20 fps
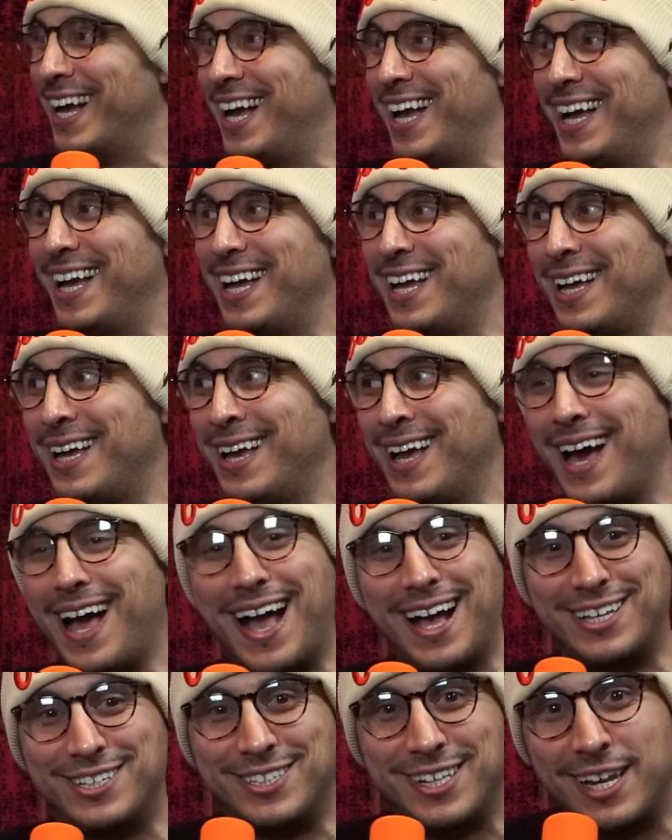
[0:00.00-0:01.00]
Yeah. hey,
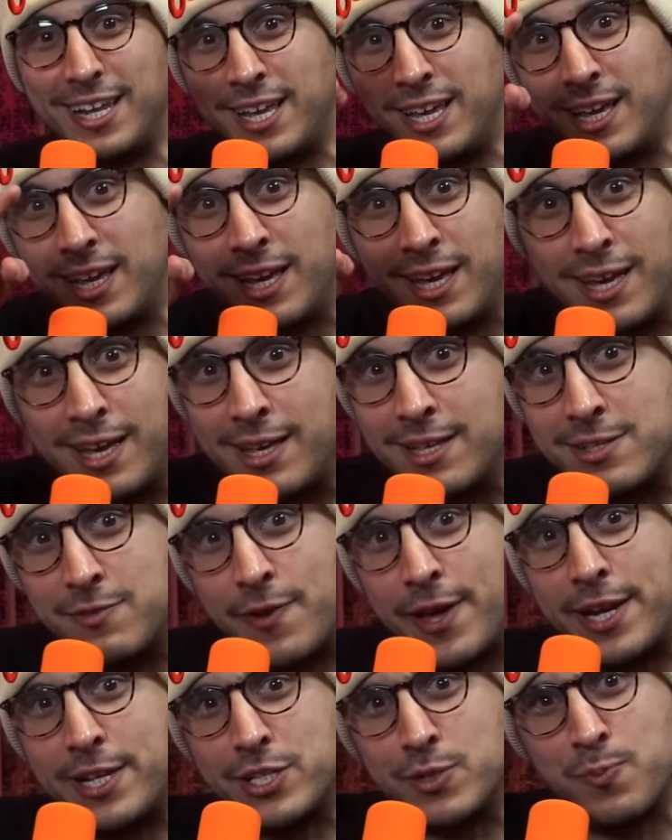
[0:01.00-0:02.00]
actually he is
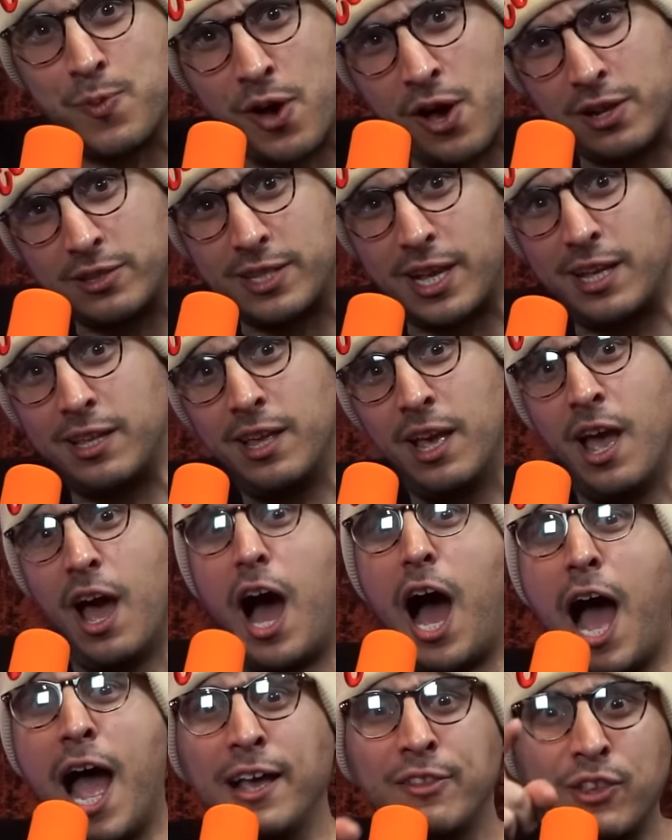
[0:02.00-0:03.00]
very smart. Yeah. Like,
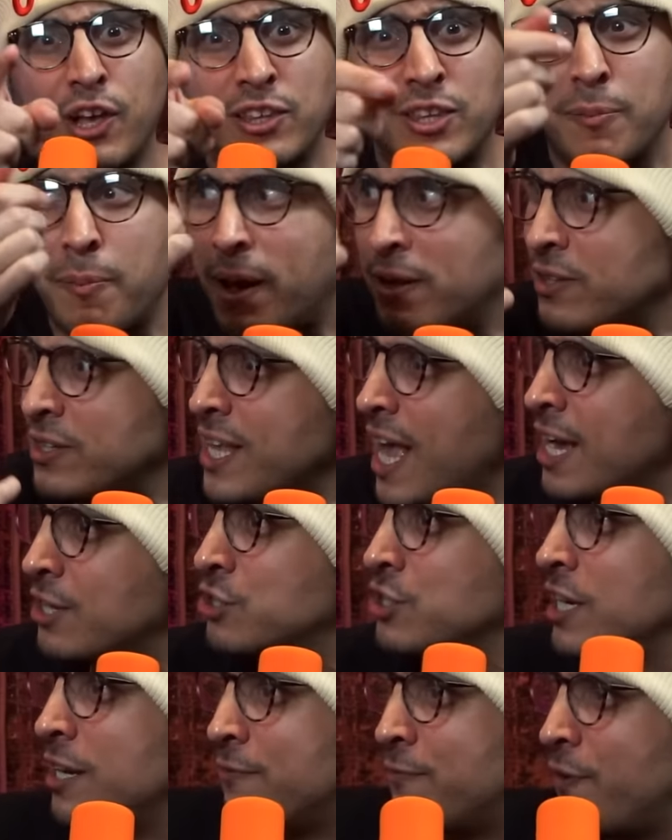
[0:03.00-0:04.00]
I thought about it
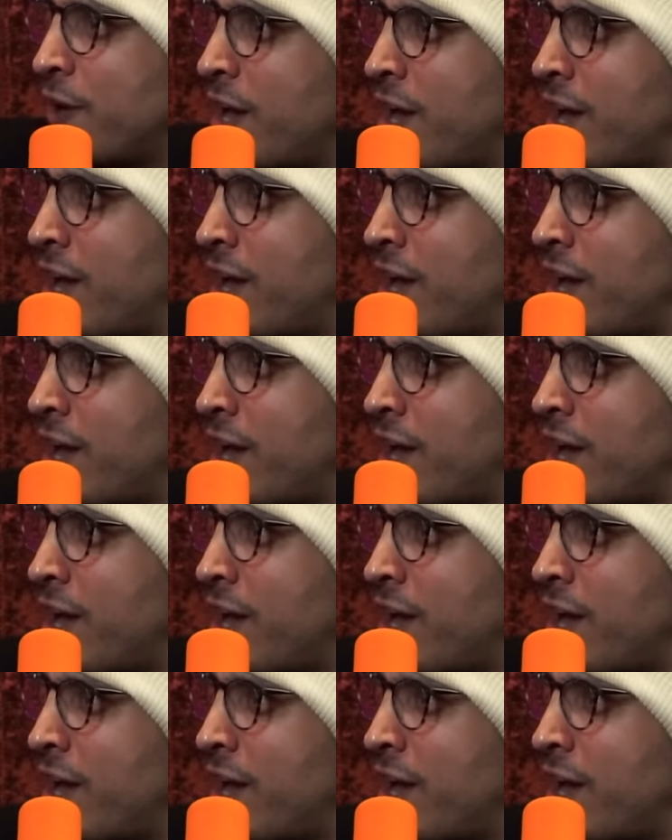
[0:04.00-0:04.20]
actually